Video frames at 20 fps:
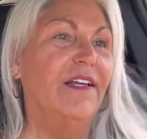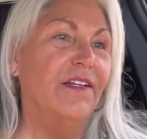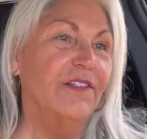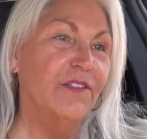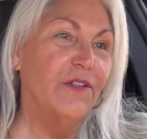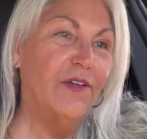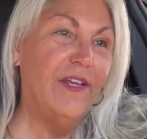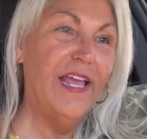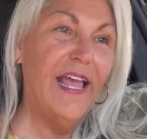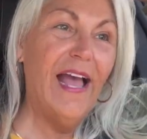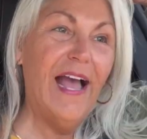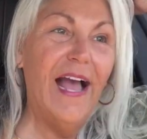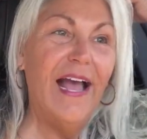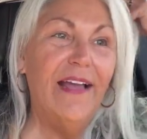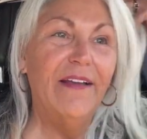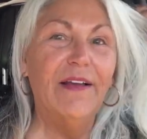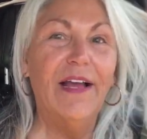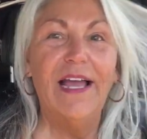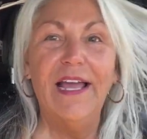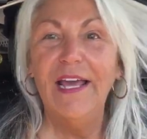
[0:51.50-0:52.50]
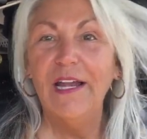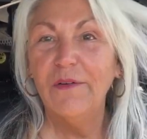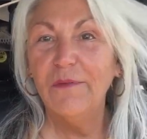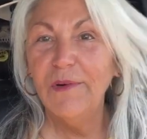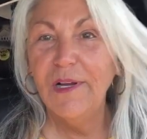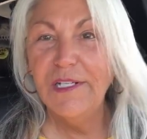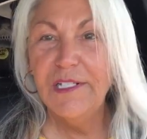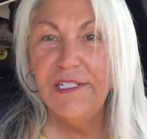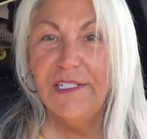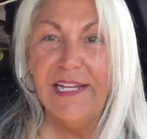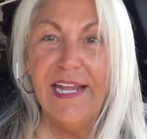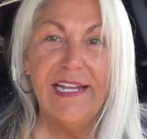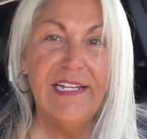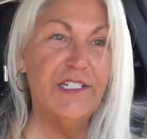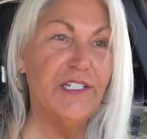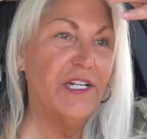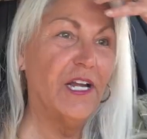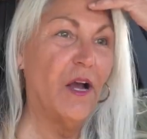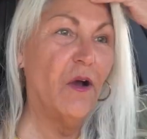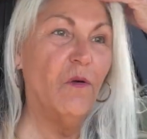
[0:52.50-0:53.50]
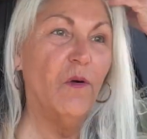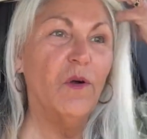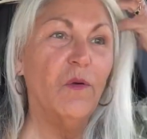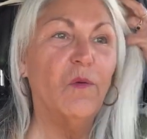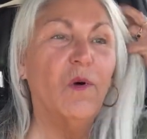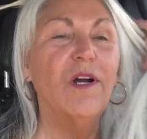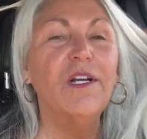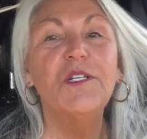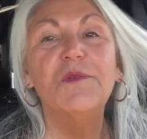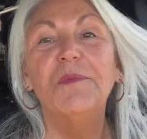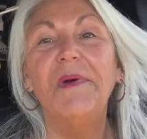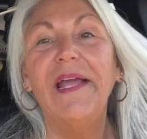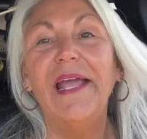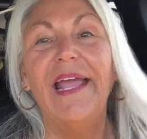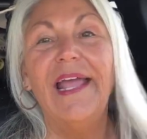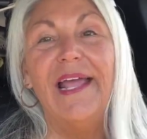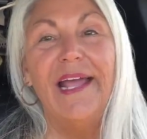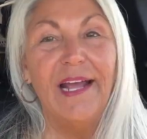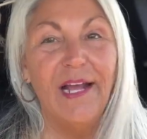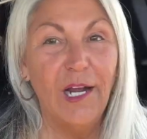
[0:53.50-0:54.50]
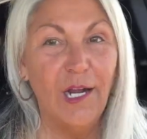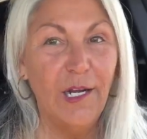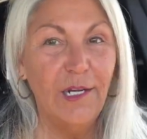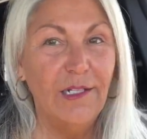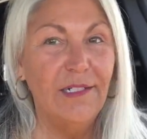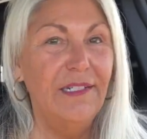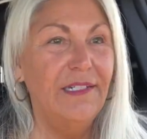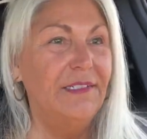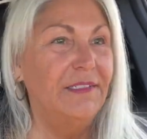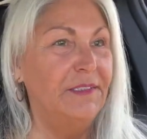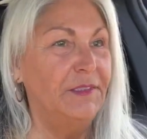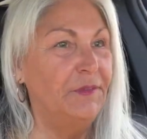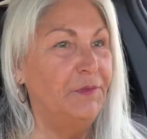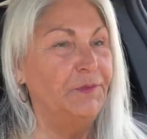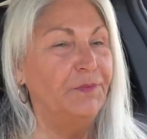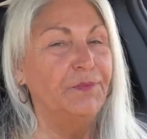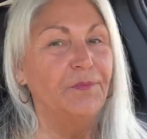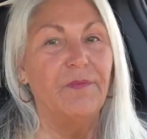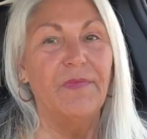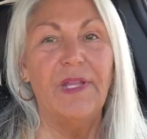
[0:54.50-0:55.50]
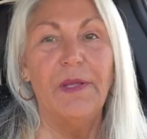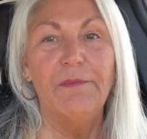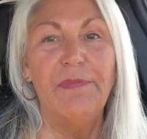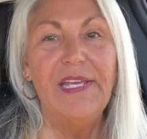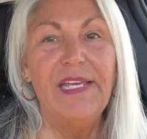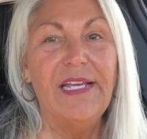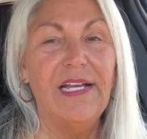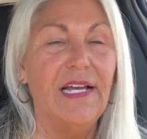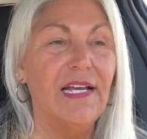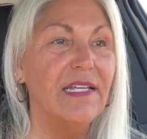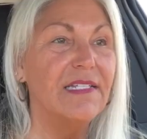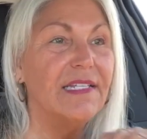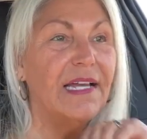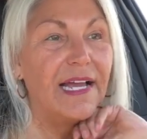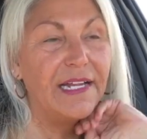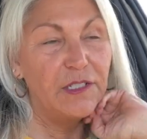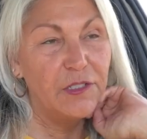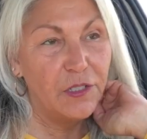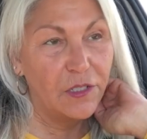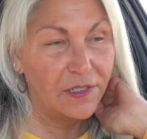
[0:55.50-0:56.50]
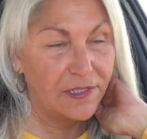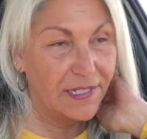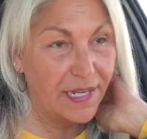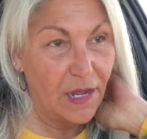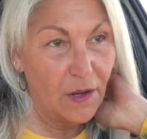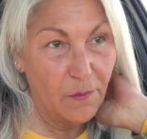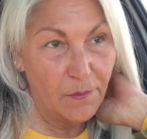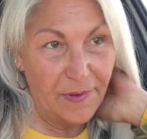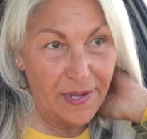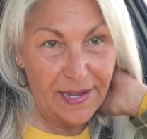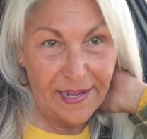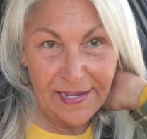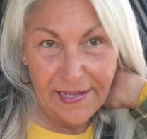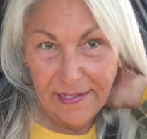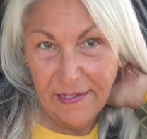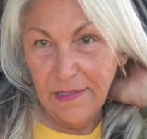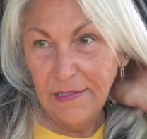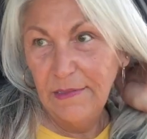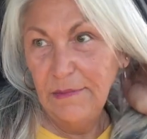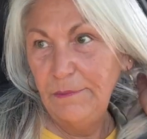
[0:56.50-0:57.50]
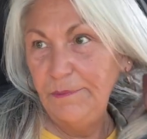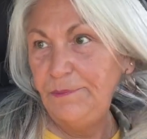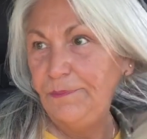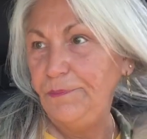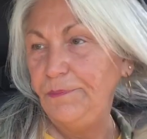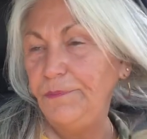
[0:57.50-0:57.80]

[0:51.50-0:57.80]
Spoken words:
So I had to rush to take a shower, wash my hair, because I took down my